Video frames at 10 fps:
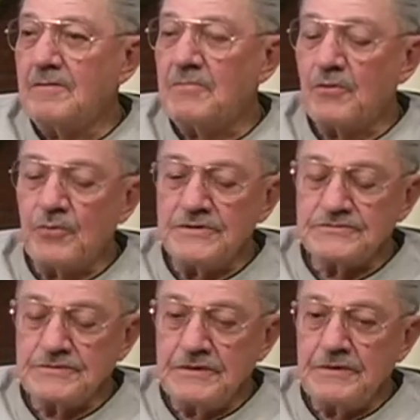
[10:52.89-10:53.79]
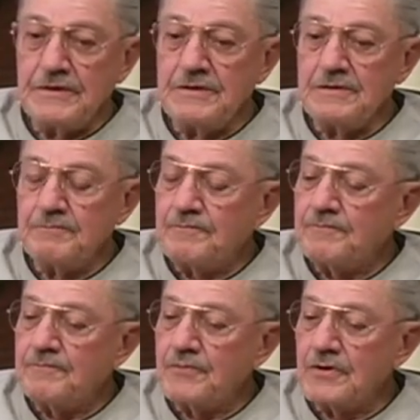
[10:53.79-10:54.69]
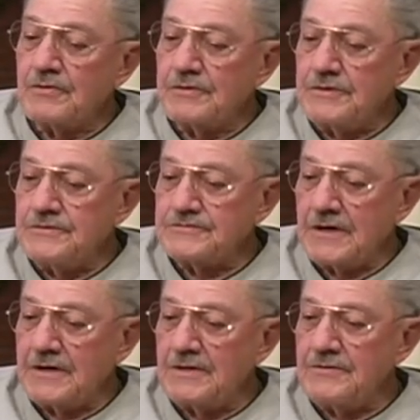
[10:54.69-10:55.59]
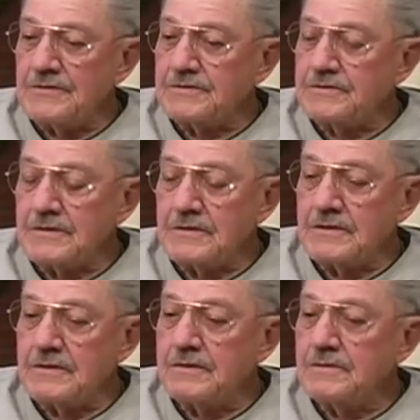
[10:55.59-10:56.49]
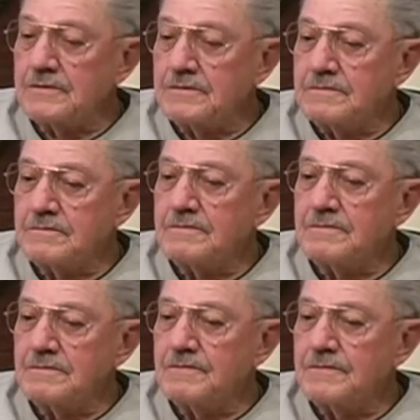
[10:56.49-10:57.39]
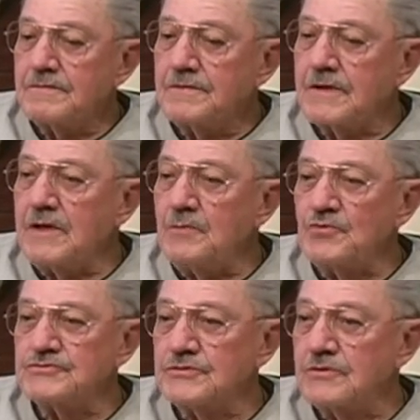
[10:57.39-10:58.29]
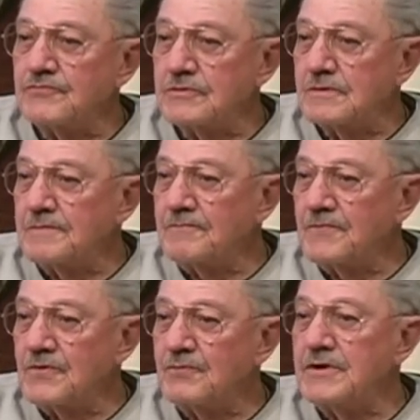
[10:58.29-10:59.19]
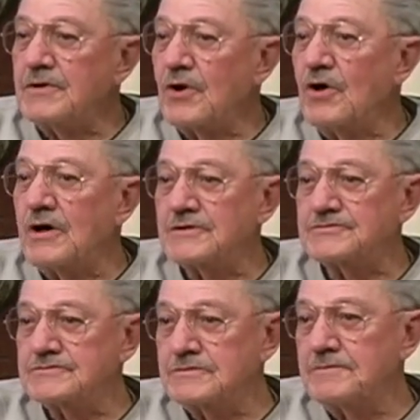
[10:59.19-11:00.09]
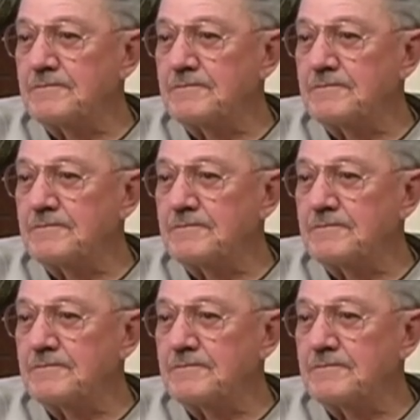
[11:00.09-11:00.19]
By Wednesday, they apparently decided that the game was over. We had lost.